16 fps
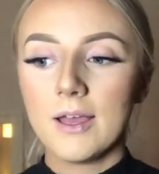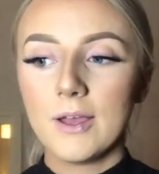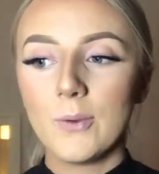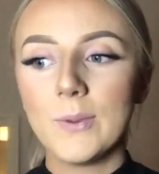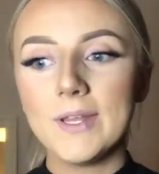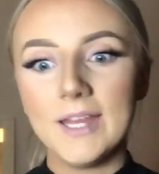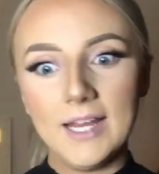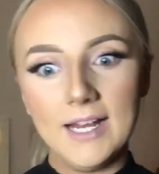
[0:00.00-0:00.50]

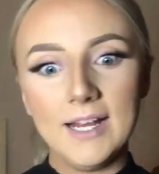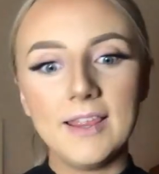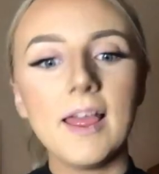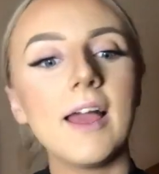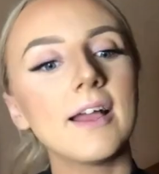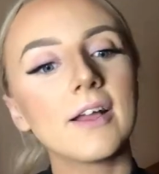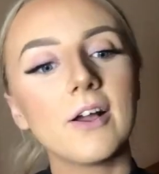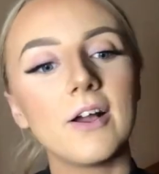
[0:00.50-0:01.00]
We're nearly
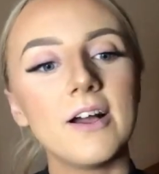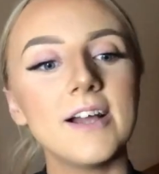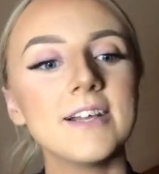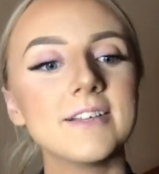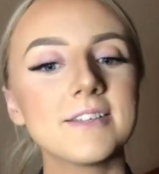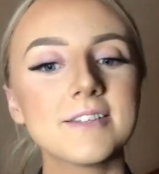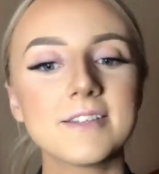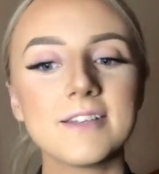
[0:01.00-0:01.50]
there,
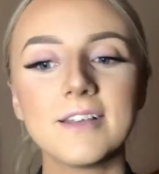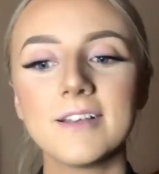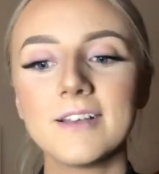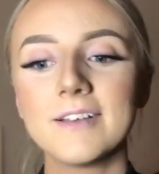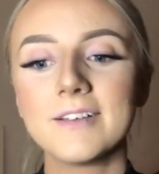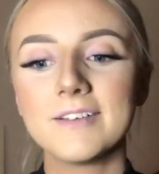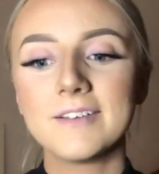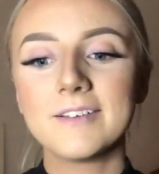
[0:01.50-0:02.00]
guys.
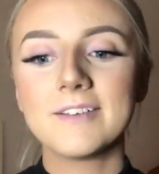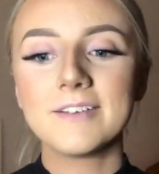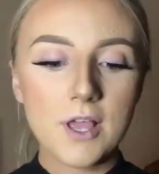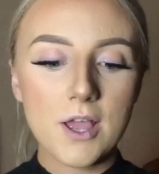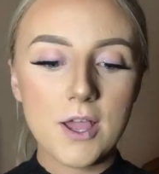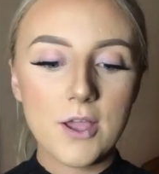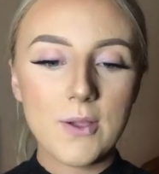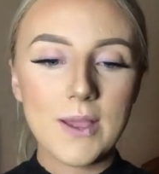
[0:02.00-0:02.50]

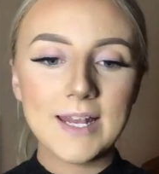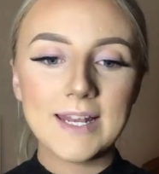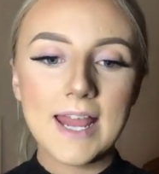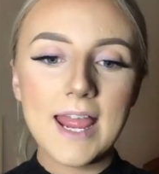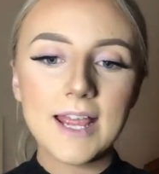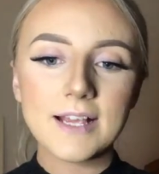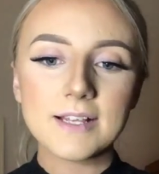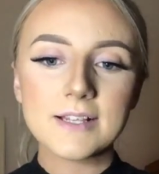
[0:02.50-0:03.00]
So
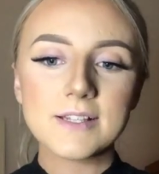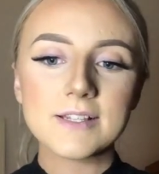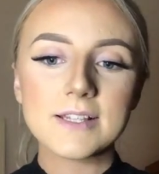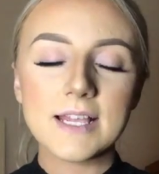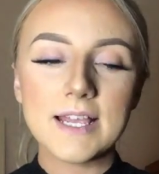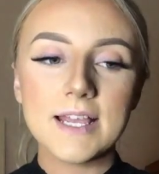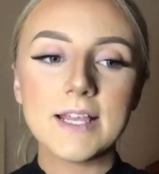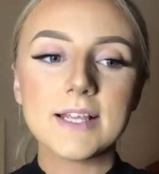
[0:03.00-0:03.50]
next
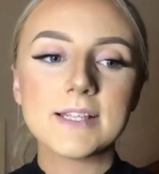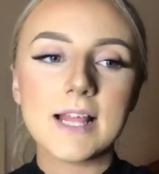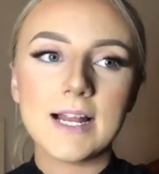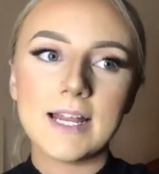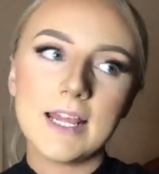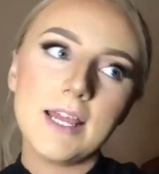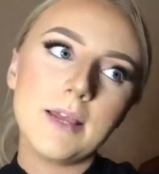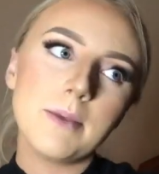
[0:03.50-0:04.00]
is
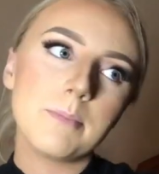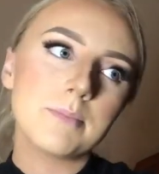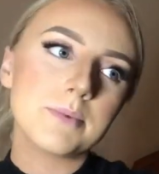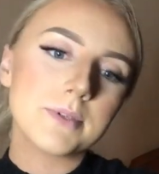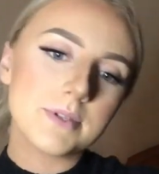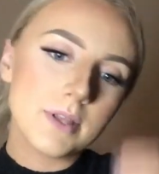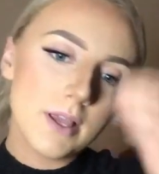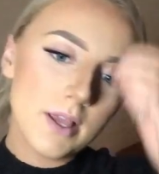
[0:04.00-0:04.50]

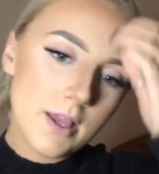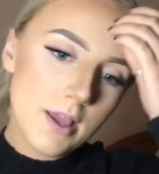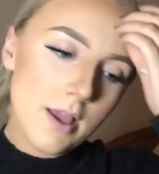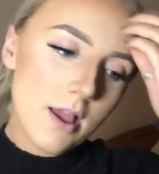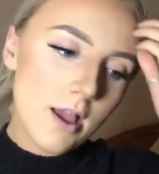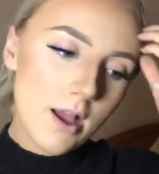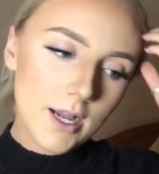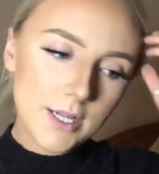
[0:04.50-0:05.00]
lips.
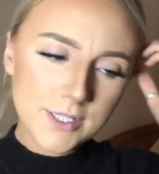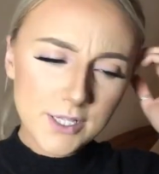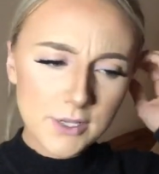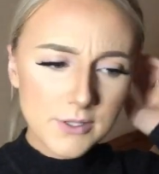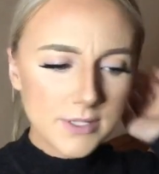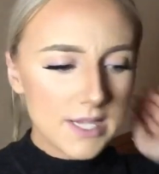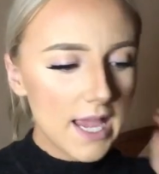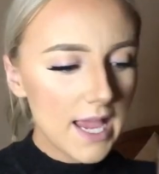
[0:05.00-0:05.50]
I
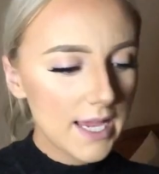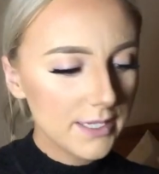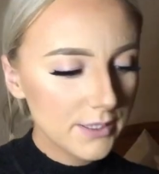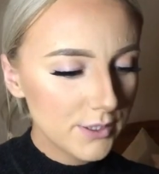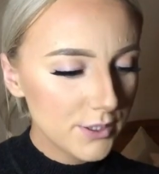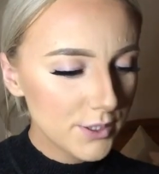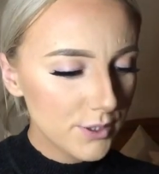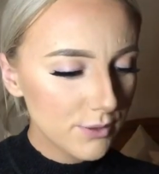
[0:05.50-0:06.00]
don't
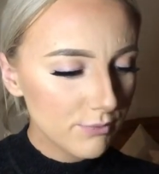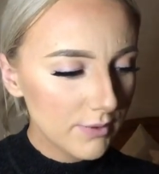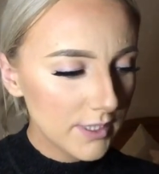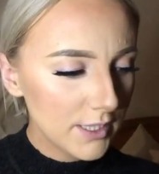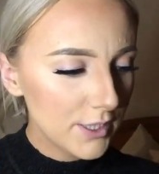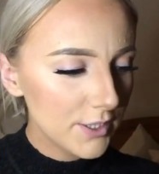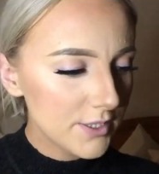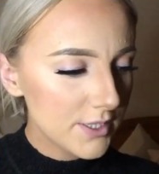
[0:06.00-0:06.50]
tend to
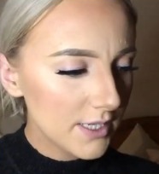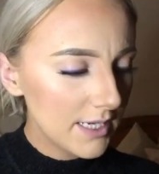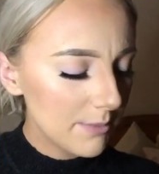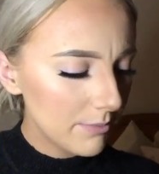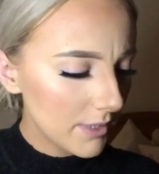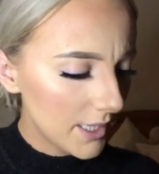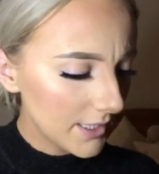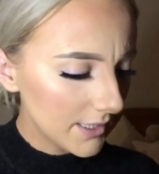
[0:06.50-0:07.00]
really use a
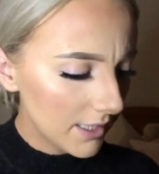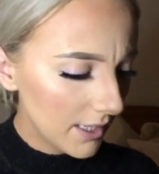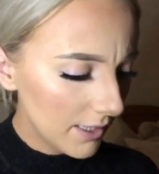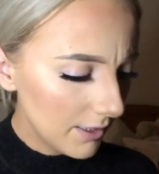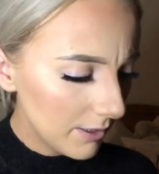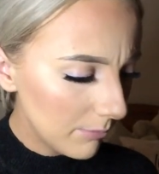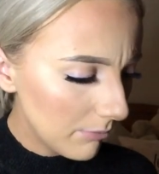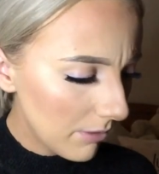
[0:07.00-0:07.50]
lip liner,
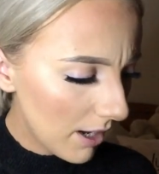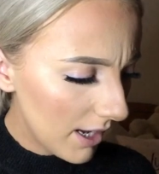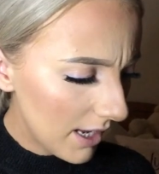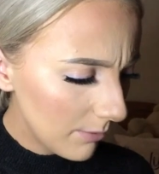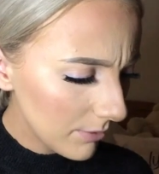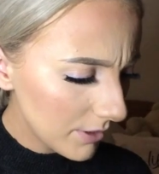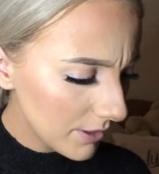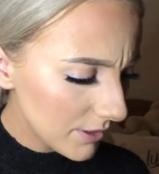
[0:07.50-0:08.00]
but I
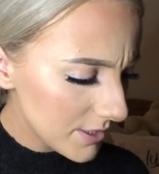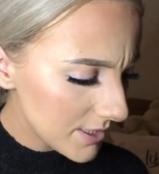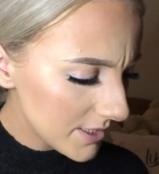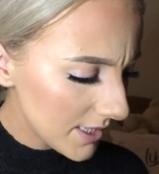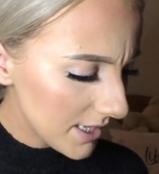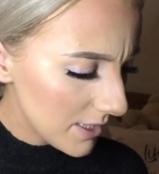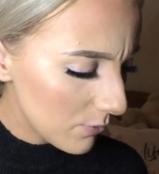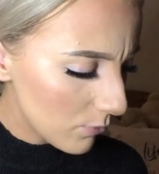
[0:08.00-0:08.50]
am going to
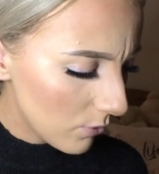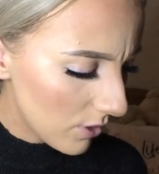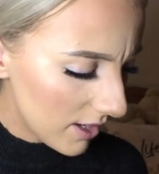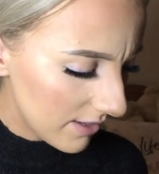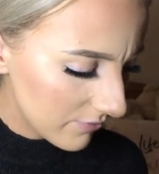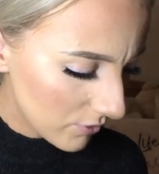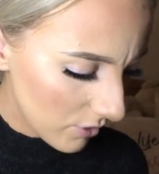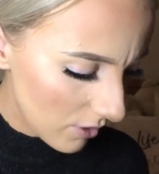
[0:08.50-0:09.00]
see what
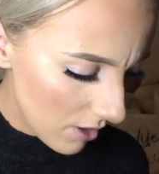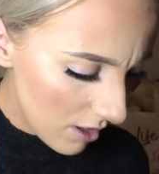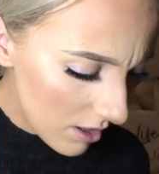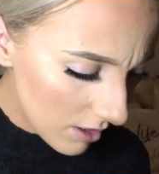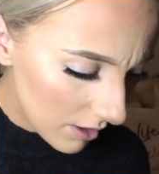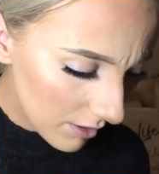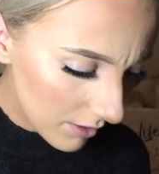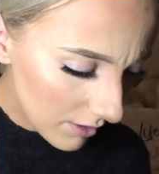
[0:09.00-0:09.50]
I've
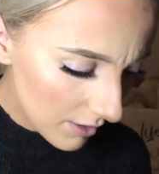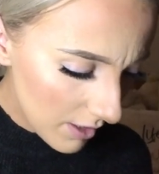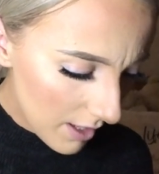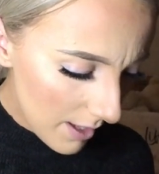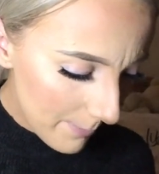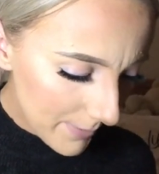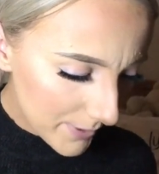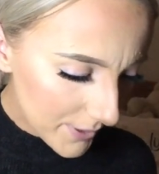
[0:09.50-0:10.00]
got
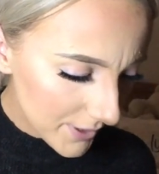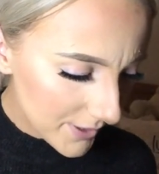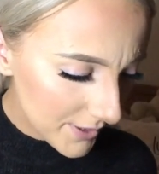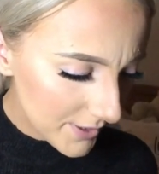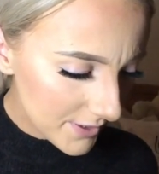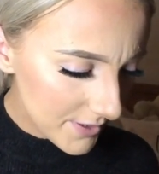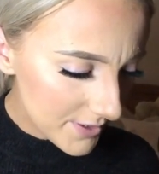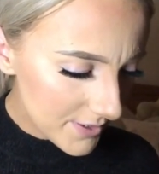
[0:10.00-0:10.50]

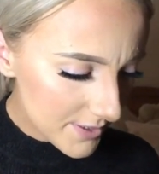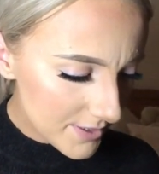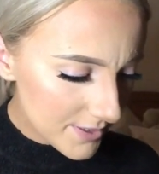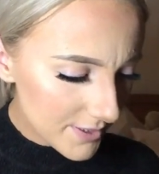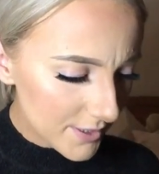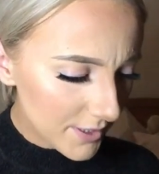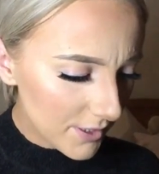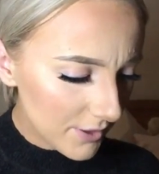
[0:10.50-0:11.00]
because,
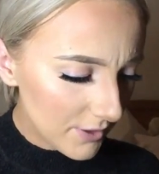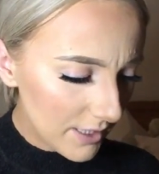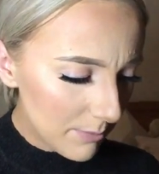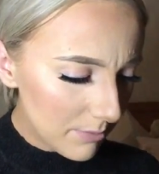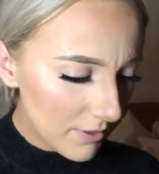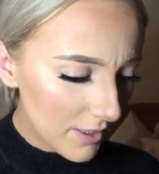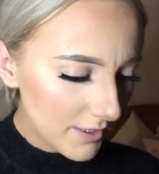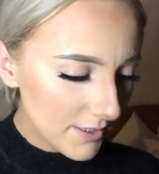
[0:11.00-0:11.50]
you know, lip
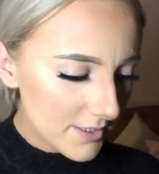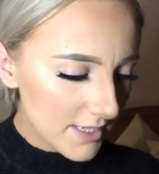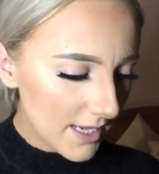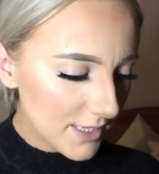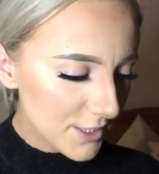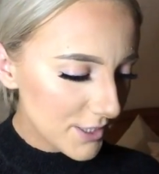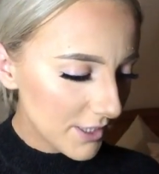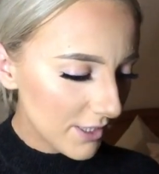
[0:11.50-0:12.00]
liners
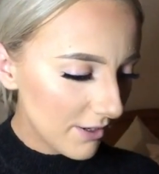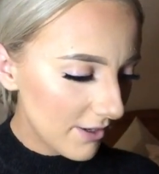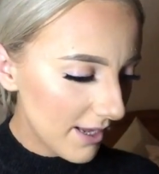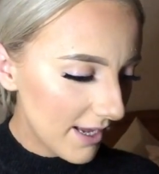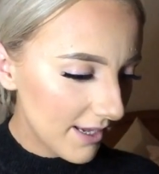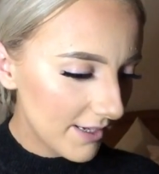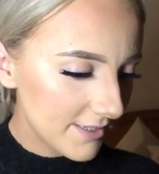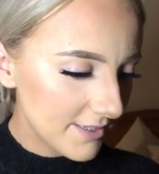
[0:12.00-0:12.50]
actually are
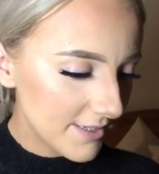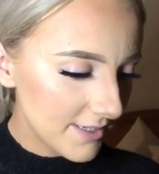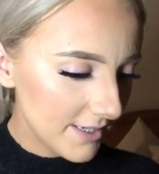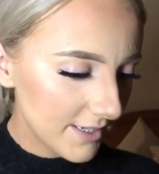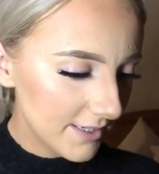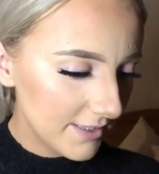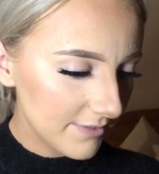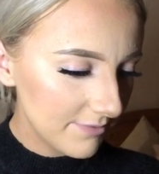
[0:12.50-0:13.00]

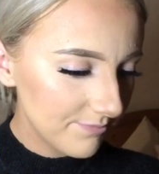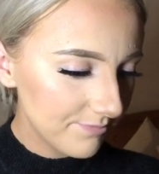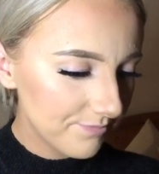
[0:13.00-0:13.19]
handy.